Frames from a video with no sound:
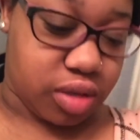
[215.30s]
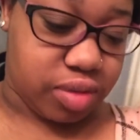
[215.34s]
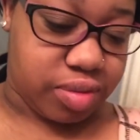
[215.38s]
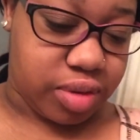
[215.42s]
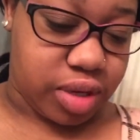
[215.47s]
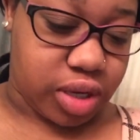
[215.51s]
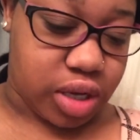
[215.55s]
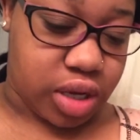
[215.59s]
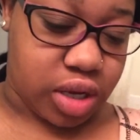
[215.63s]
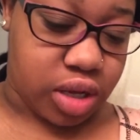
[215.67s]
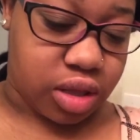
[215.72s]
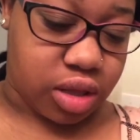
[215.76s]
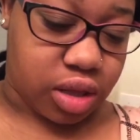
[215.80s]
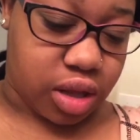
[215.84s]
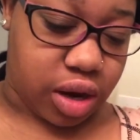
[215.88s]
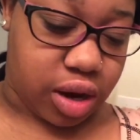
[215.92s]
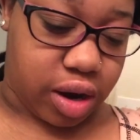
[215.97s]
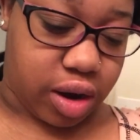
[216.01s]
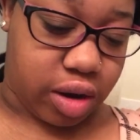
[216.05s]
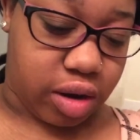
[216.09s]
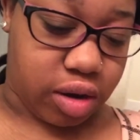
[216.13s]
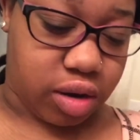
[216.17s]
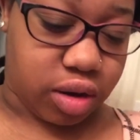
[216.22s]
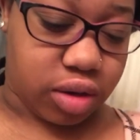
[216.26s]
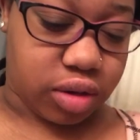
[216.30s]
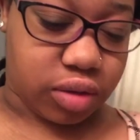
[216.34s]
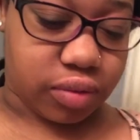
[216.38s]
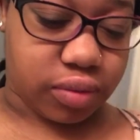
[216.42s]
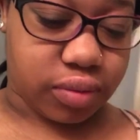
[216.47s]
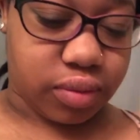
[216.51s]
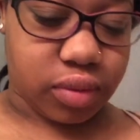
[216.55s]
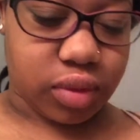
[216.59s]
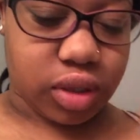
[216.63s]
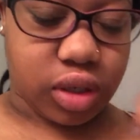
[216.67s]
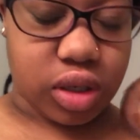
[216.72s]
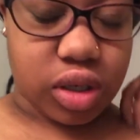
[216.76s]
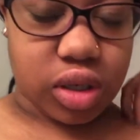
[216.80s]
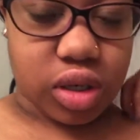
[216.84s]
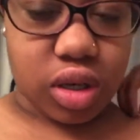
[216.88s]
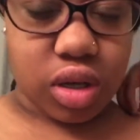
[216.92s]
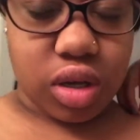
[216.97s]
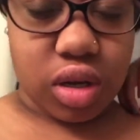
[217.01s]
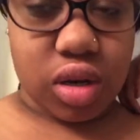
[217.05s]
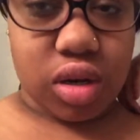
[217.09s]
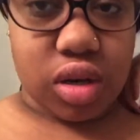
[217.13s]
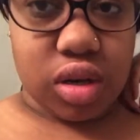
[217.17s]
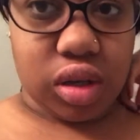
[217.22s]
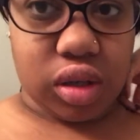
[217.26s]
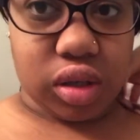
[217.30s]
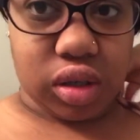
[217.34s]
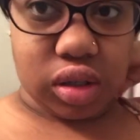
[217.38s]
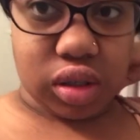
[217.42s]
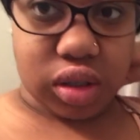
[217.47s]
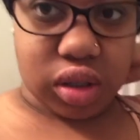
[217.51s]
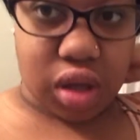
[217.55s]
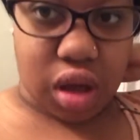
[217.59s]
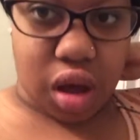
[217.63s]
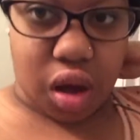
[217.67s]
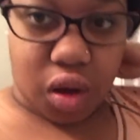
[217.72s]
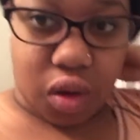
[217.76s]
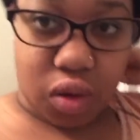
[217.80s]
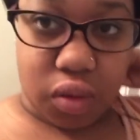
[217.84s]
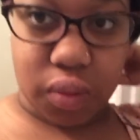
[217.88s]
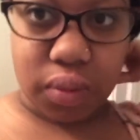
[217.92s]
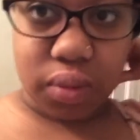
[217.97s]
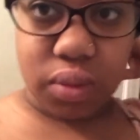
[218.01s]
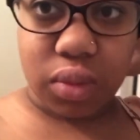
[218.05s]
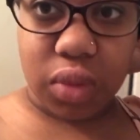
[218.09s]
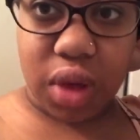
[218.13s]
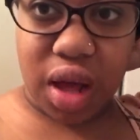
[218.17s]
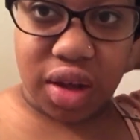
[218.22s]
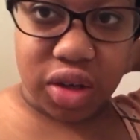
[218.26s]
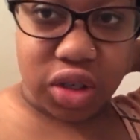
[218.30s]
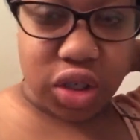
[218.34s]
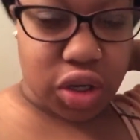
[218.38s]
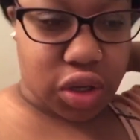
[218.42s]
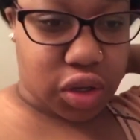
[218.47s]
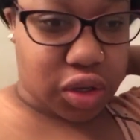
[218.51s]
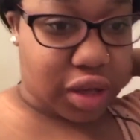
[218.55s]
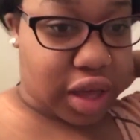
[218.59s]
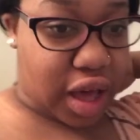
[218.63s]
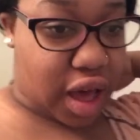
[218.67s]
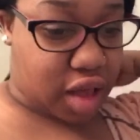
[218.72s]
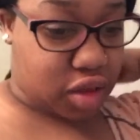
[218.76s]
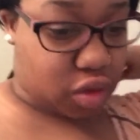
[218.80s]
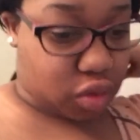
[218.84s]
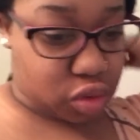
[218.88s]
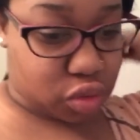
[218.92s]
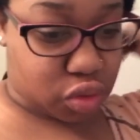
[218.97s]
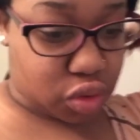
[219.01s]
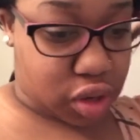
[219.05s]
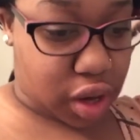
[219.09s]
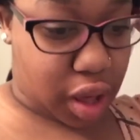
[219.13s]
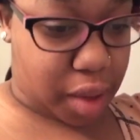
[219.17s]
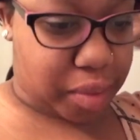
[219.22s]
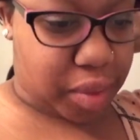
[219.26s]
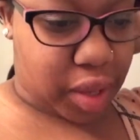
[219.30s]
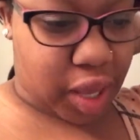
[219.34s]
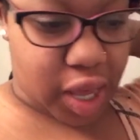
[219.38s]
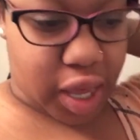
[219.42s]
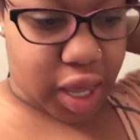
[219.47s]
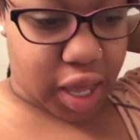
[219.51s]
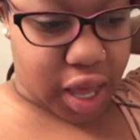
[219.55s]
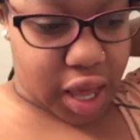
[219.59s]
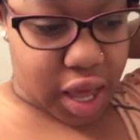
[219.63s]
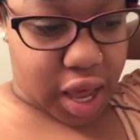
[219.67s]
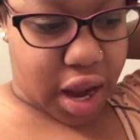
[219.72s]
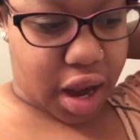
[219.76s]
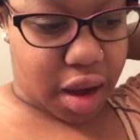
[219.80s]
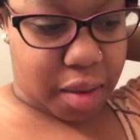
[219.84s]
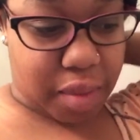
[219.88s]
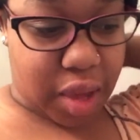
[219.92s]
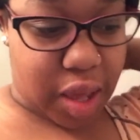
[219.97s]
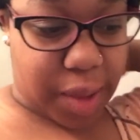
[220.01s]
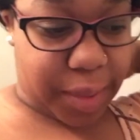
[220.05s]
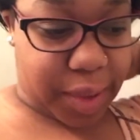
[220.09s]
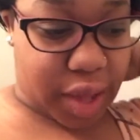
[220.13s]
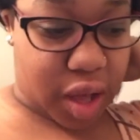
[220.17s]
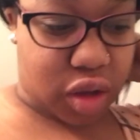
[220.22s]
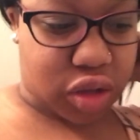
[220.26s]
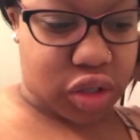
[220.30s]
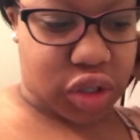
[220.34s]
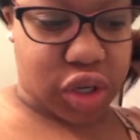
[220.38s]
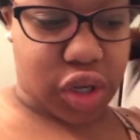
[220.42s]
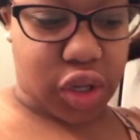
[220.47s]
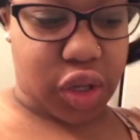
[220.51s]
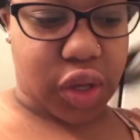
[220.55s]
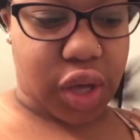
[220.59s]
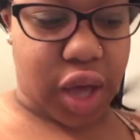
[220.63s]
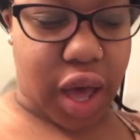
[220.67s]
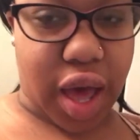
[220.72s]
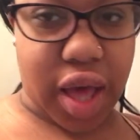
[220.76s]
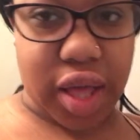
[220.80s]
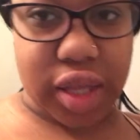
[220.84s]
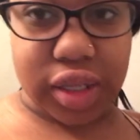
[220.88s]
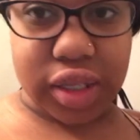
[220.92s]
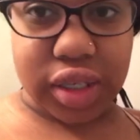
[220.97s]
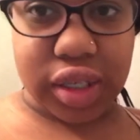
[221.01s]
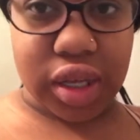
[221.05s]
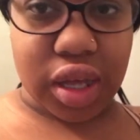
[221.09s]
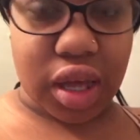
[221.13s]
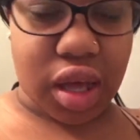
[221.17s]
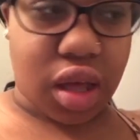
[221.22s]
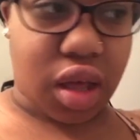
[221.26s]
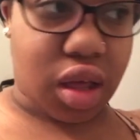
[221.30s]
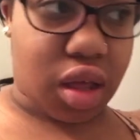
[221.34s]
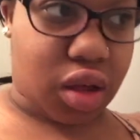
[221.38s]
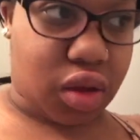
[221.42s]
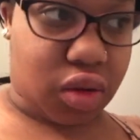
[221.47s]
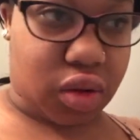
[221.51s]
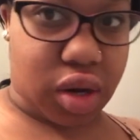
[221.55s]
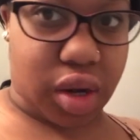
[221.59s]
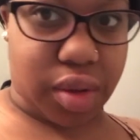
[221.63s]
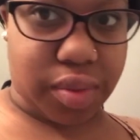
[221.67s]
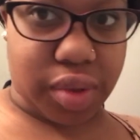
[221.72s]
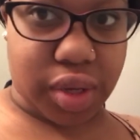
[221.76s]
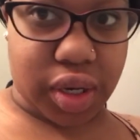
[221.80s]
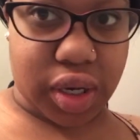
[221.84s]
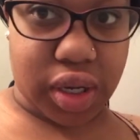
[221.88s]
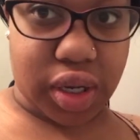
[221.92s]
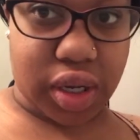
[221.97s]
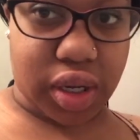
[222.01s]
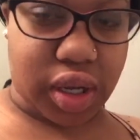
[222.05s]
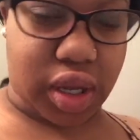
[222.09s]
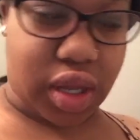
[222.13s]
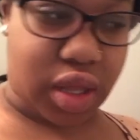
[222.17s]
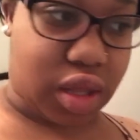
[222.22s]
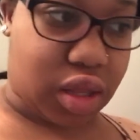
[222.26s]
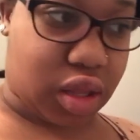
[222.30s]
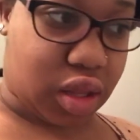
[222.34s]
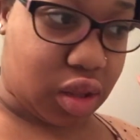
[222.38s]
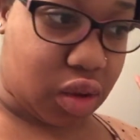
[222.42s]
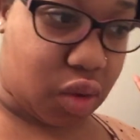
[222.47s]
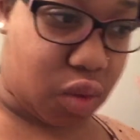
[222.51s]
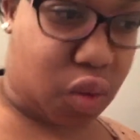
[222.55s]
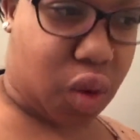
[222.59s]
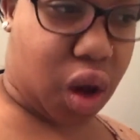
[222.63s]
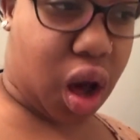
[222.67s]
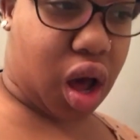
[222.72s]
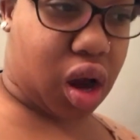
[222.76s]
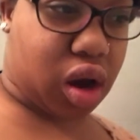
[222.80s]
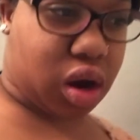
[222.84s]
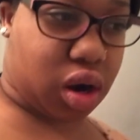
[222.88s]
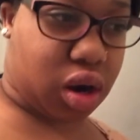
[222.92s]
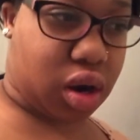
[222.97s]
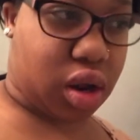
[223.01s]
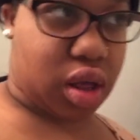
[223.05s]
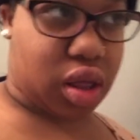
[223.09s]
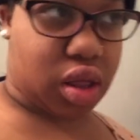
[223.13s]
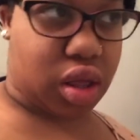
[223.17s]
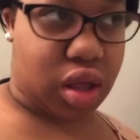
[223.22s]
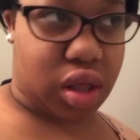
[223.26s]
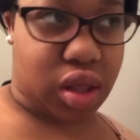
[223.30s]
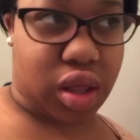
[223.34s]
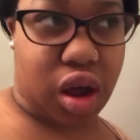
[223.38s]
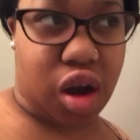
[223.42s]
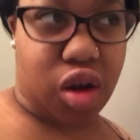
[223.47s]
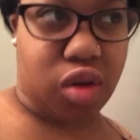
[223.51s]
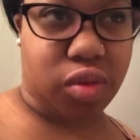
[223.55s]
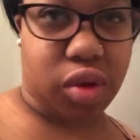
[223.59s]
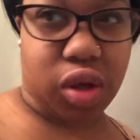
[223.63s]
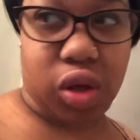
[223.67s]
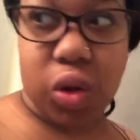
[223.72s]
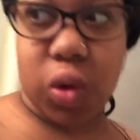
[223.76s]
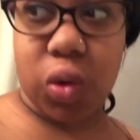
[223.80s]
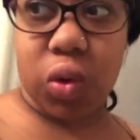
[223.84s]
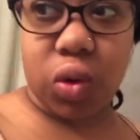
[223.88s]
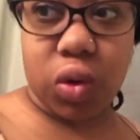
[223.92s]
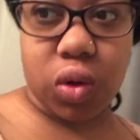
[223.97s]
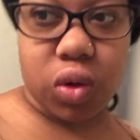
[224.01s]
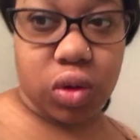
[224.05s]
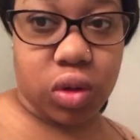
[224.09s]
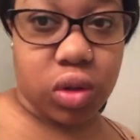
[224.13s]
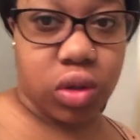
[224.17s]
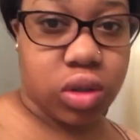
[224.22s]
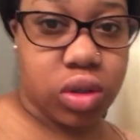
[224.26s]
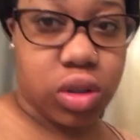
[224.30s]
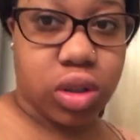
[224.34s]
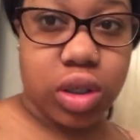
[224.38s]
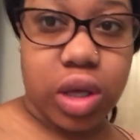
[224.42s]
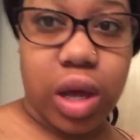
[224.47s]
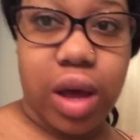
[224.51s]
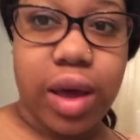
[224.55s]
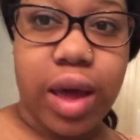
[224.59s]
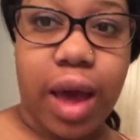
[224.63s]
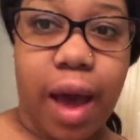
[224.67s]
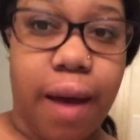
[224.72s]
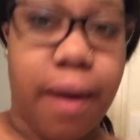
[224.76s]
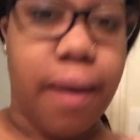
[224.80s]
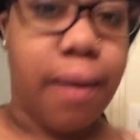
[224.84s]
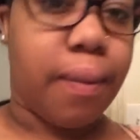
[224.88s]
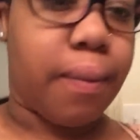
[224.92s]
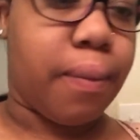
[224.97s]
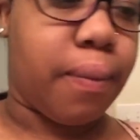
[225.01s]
to put in there. So, I'll show you guys which one I pick, and maybe I'll show you guys when I put it in the water. I think that would be cool. So, yeah.